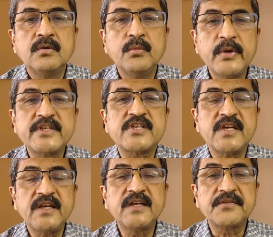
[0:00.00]
which
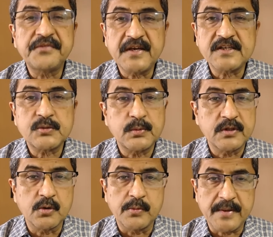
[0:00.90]
interface with
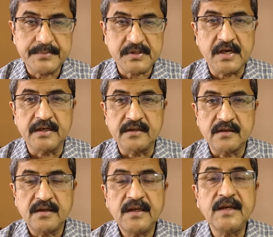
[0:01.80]
your website
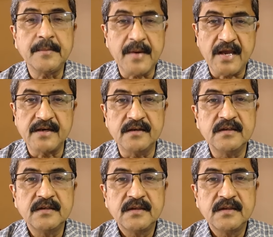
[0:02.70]
in a manner